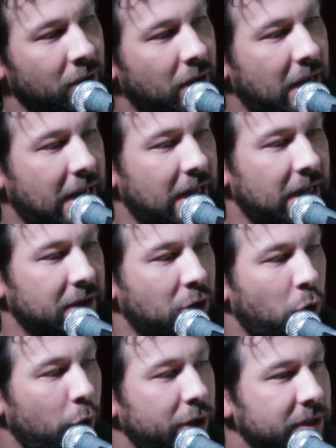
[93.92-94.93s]

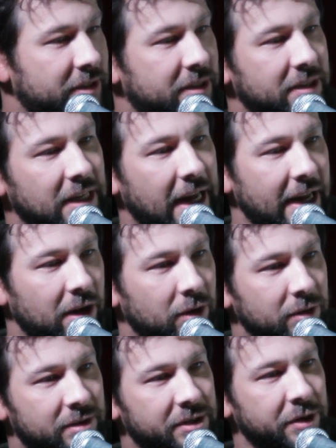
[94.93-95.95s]
coils to
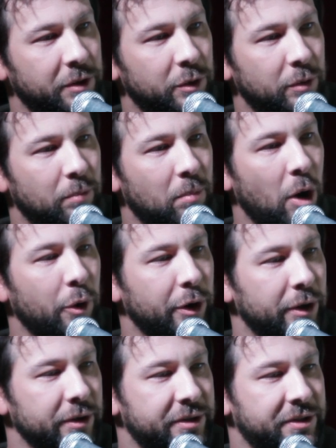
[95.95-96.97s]
diodes to
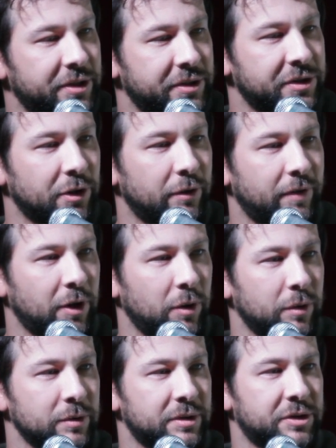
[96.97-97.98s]
motors to
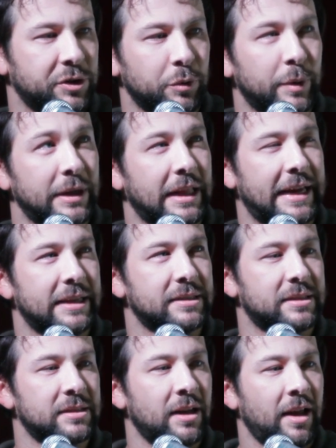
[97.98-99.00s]
servos to
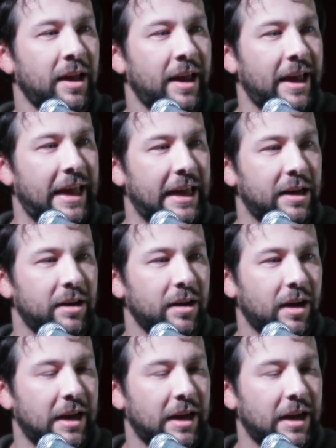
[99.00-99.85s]
relays, and